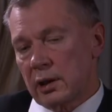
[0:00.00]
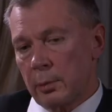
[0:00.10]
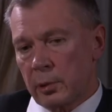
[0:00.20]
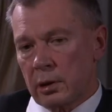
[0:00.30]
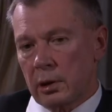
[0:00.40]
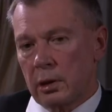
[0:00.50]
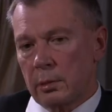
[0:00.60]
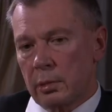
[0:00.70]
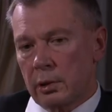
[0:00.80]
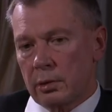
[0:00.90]
Skeptical
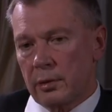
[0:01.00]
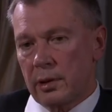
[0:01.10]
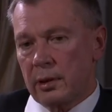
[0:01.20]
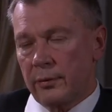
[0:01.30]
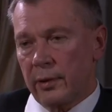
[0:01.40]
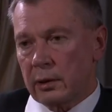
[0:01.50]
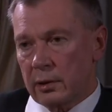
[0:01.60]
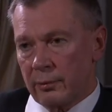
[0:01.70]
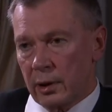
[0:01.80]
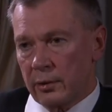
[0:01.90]
about the
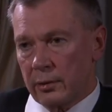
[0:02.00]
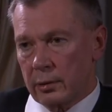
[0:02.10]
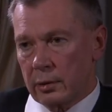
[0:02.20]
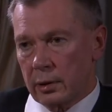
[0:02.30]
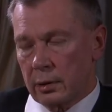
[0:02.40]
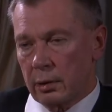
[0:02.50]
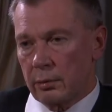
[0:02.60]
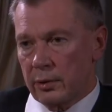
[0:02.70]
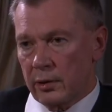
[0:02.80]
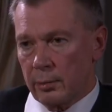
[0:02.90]
effectiveness
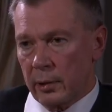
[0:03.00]
of this